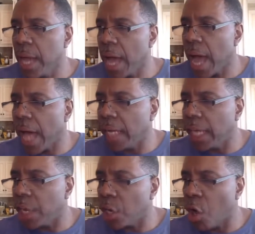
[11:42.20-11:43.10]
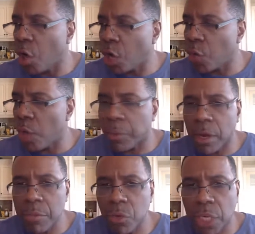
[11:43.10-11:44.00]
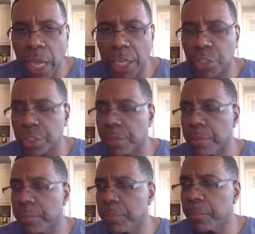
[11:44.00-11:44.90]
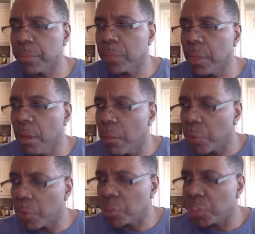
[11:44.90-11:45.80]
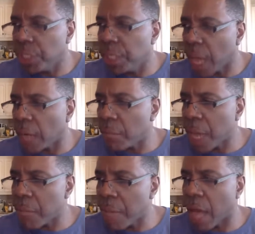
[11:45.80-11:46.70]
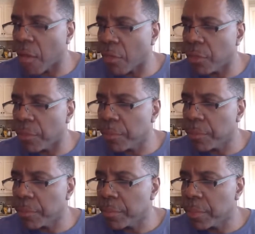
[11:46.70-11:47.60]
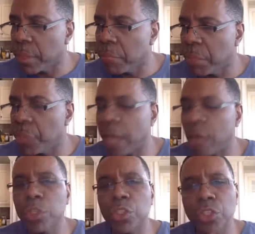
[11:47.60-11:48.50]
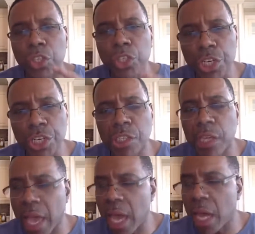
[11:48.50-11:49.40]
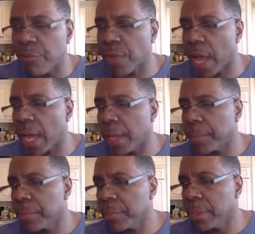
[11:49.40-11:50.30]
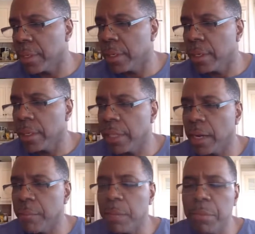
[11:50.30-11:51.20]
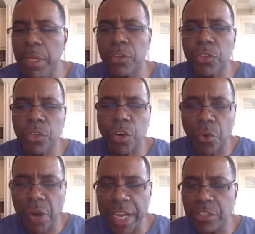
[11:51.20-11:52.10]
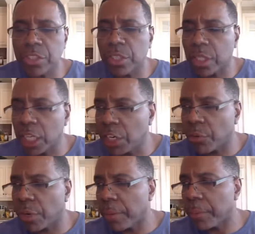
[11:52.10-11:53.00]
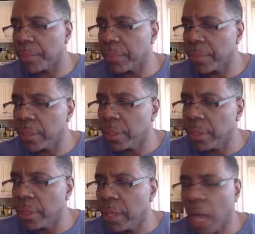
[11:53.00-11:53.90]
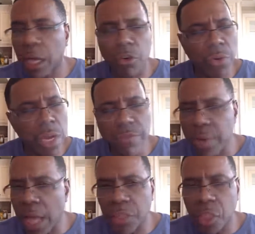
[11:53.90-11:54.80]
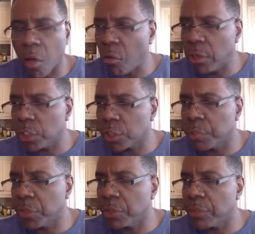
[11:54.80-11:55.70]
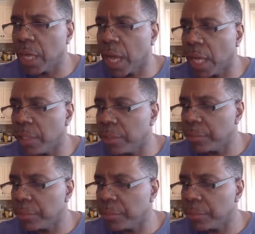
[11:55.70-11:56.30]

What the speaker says: I let no corrupt communication proceed out of my mouth, but that which is good to edify, that it may minister grace to the hearer. I grieve not the Holy Spirit of God,